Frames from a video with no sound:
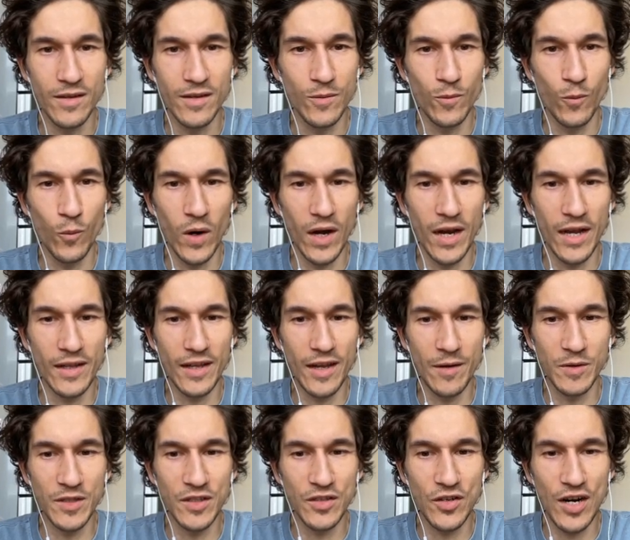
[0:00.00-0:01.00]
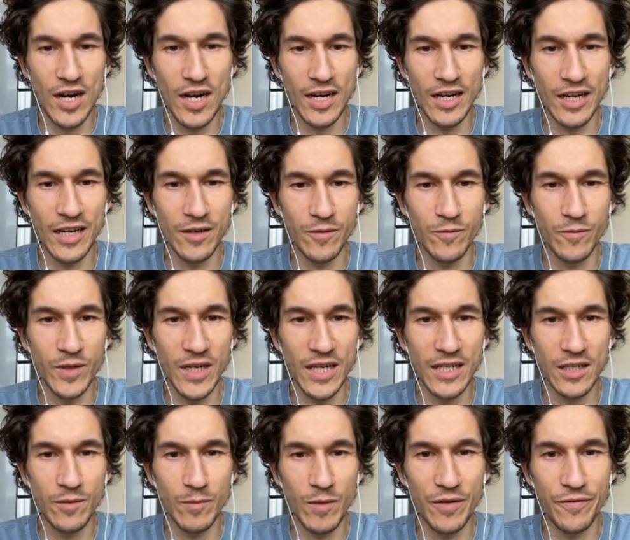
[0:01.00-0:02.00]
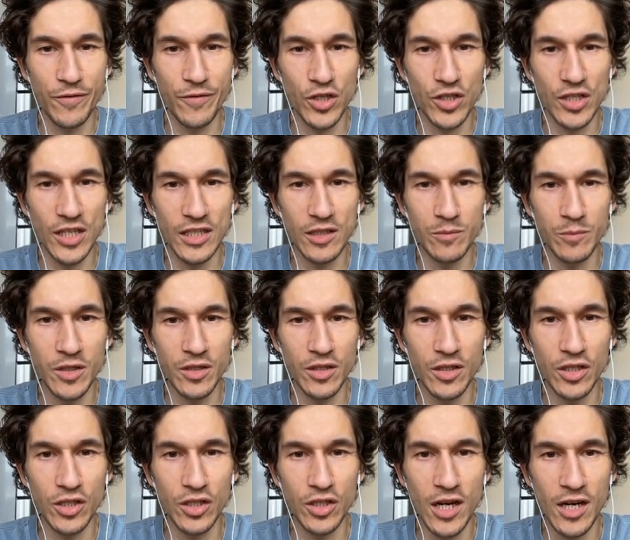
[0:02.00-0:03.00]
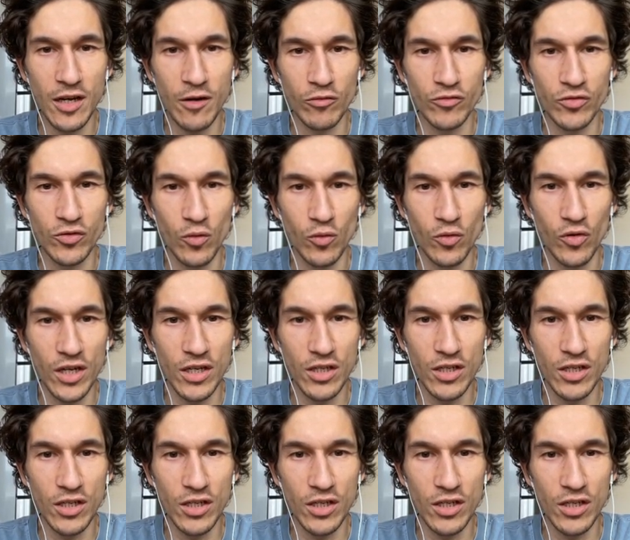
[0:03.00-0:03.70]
while I'm struggling getting my first settlement, this guy was already,